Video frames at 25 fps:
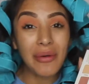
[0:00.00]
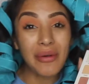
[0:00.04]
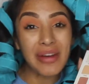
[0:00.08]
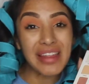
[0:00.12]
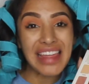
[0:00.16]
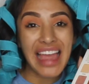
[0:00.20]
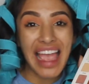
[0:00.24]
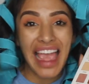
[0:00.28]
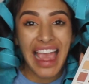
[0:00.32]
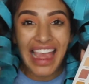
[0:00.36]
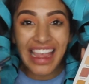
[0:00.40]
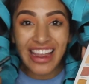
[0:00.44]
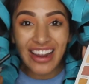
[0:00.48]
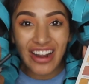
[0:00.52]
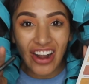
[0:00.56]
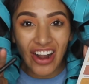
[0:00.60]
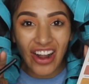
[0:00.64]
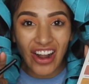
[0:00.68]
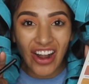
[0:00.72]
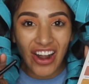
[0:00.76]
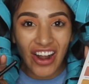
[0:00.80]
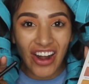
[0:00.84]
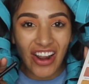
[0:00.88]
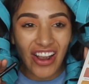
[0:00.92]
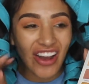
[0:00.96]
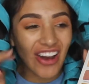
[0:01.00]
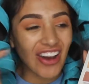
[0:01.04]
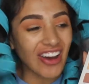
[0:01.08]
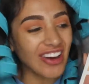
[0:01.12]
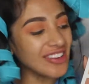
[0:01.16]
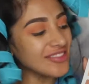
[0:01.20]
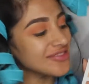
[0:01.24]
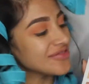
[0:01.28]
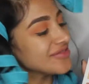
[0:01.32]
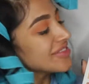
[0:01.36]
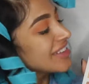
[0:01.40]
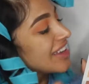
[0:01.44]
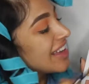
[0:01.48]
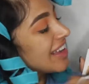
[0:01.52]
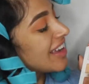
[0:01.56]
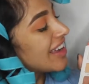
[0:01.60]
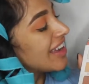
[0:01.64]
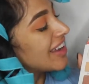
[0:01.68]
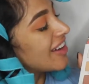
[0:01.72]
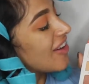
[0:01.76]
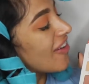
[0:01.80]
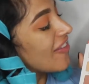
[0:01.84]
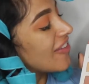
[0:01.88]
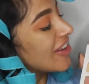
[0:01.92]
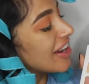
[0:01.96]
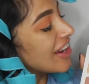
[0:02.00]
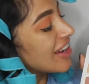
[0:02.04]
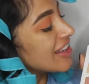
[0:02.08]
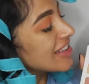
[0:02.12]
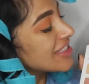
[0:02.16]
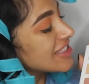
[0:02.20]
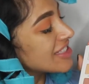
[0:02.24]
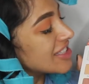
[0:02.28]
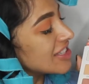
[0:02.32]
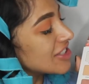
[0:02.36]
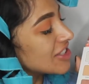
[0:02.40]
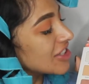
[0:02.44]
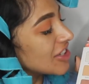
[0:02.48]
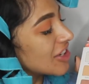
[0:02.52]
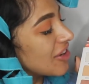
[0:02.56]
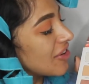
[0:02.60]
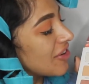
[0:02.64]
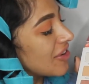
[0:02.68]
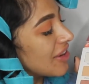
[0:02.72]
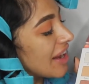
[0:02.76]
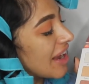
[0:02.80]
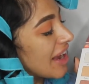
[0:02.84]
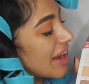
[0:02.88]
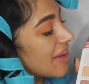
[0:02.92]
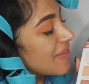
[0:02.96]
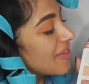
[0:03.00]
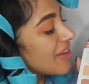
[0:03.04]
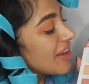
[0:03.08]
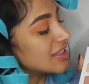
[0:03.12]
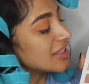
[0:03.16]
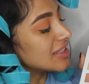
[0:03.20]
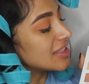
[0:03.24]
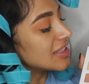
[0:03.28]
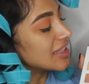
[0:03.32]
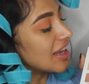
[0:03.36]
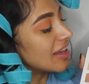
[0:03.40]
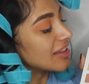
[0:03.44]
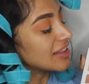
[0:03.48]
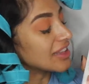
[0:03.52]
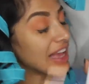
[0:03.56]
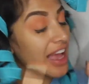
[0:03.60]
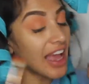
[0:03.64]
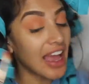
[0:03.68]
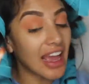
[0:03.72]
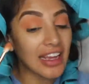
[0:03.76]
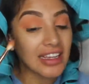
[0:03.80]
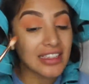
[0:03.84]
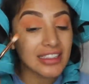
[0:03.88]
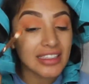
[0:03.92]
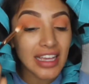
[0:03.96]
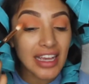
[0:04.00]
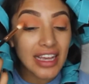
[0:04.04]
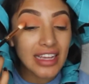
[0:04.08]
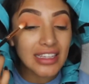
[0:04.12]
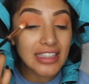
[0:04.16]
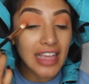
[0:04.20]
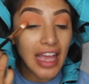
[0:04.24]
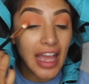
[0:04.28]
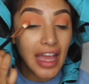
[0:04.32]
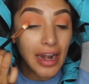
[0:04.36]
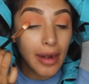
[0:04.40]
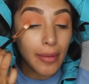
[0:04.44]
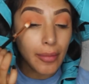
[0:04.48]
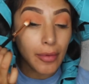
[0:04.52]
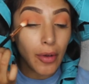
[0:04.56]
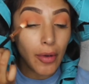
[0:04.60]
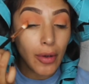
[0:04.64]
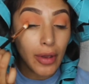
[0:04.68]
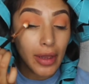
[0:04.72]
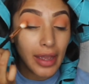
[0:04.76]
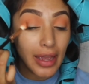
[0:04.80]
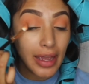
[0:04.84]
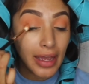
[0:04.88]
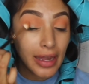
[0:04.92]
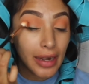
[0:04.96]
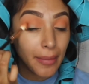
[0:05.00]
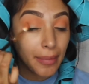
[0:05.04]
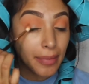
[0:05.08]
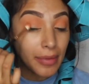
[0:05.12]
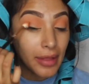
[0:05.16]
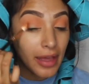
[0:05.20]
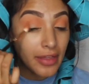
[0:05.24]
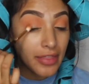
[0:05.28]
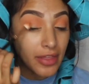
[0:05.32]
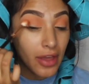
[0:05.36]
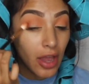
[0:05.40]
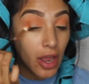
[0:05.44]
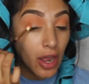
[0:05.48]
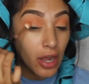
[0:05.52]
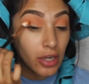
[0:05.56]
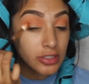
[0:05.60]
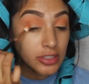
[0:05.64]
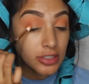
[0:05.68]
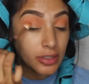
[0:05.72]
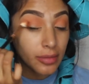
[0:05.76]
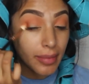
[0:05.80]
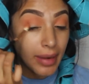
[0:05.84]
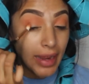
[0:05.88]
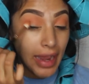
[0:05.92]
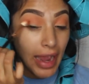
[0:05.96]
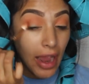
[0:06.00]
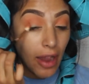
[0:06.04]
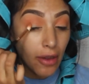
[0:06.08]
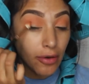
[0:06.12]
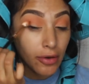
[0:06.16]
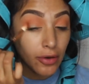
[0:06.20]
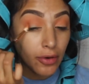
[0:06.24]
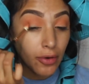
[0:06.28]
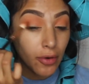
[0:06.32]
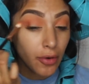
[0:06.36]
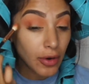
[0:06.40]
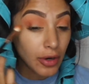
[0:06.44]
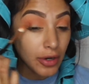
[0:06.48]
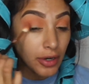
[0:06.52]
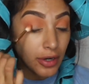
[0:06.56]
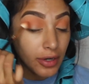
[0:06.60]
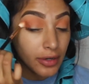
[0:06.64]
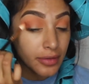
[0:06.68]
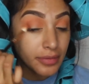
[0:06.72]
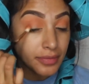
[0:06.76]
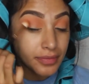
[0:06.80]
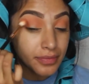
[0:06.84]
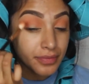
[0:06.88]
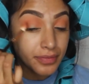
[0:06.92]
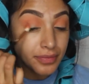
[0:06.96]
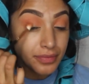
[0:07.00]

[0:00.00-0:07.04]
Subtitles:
in with Hey Girl. Oh my god, it's such a cute name. Dusting out the excess, and I'm going ahead and apply that onto my outer corner.